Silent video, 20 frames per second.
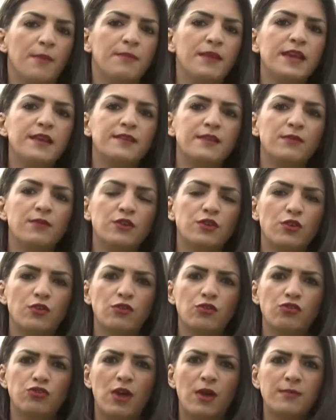meeting with
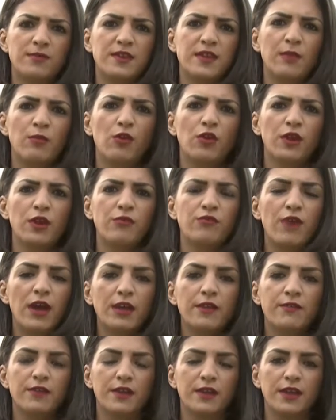Donald Trump somewhat
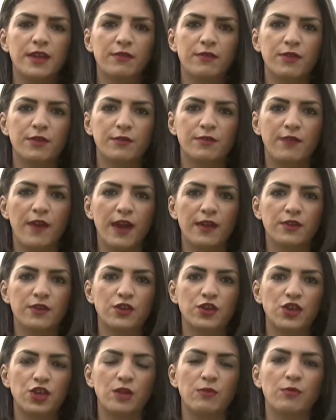irrelevant given the fact
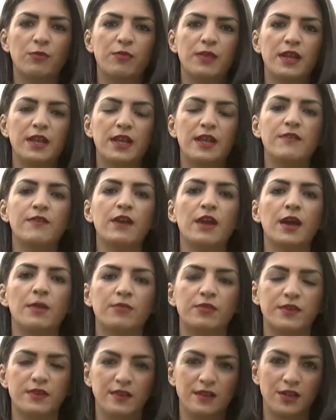that she will be leaving
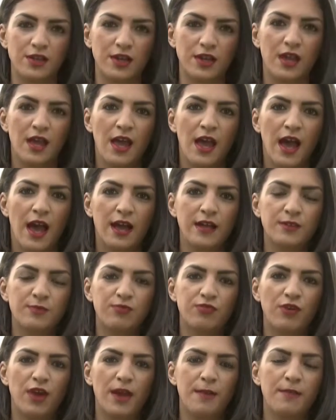her position as
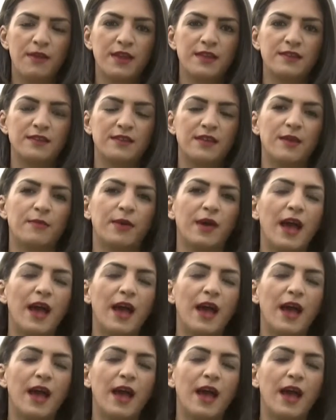Prime Minister.